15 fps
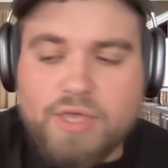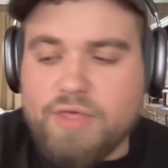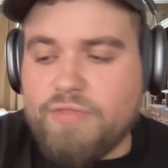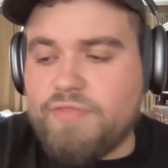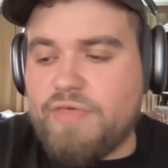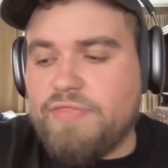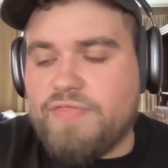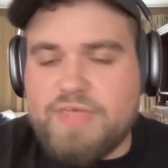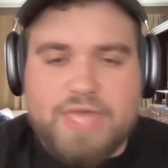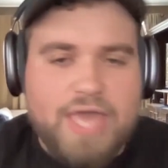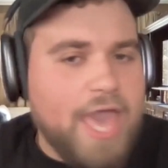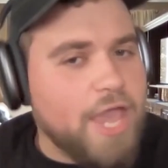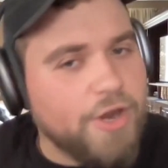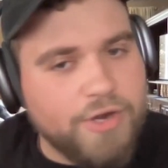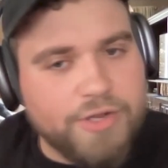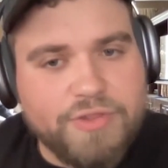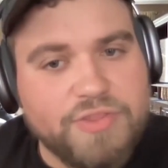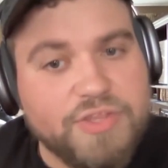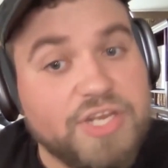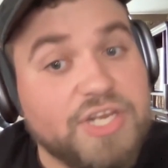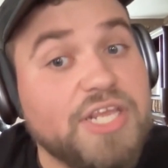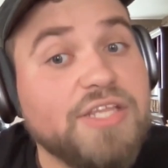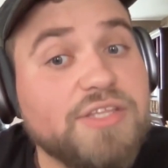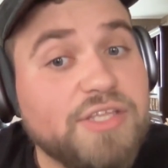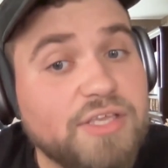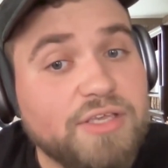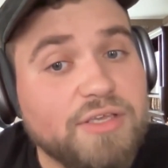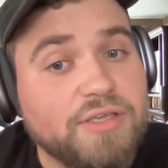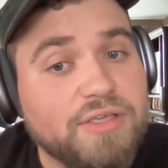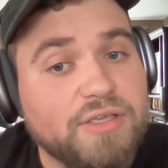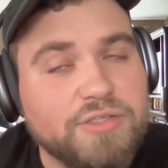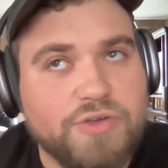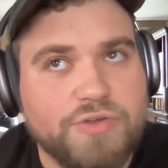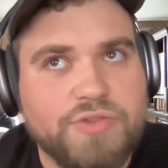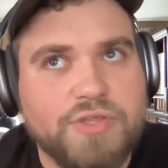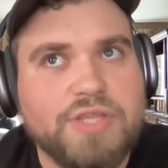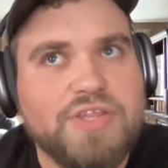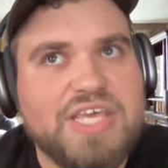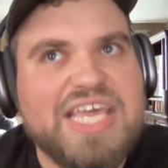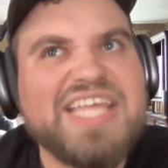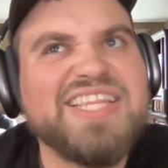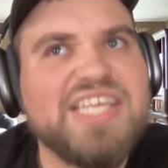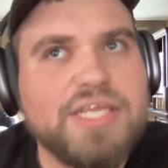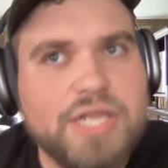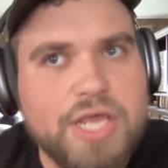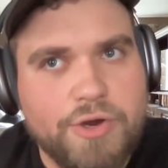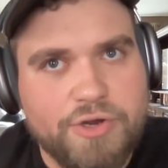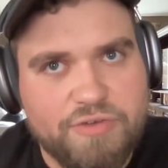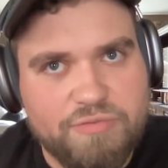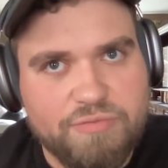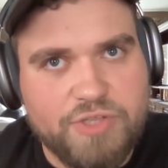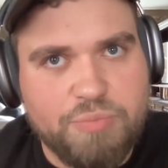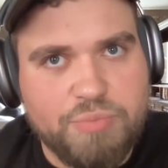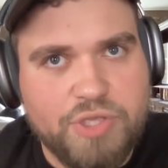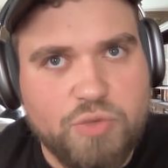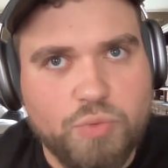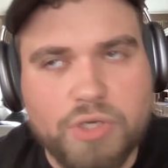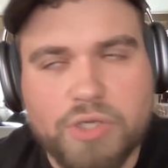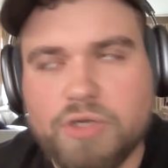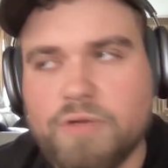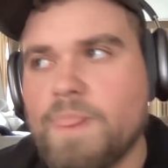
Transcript: than the indie narrative DP would.